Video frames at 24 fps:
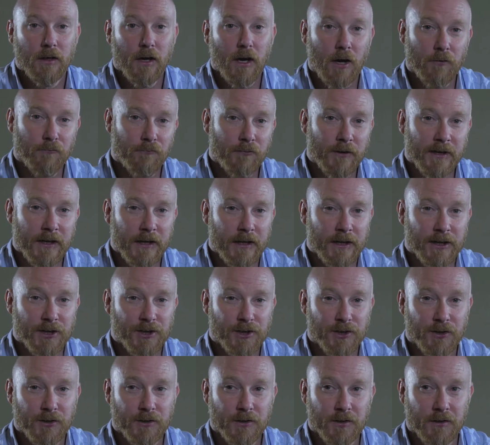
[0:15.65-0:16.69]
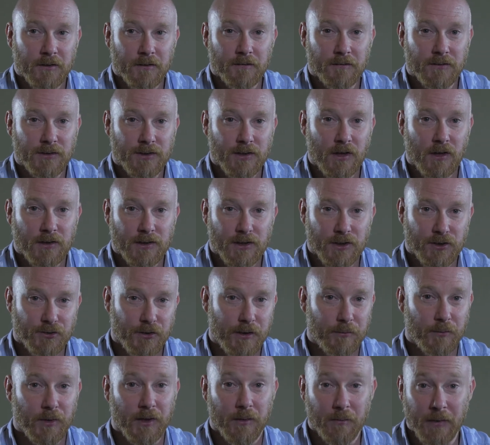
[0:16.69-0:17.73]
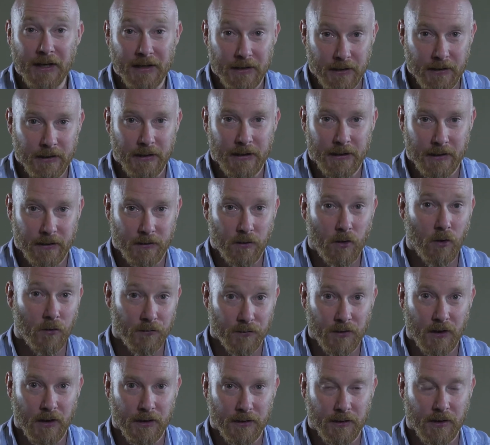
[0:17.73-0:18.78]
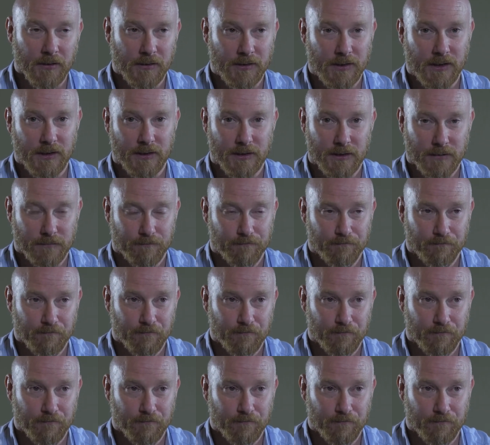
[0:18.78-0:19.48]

I really should have started treatment immediately on diagnosis.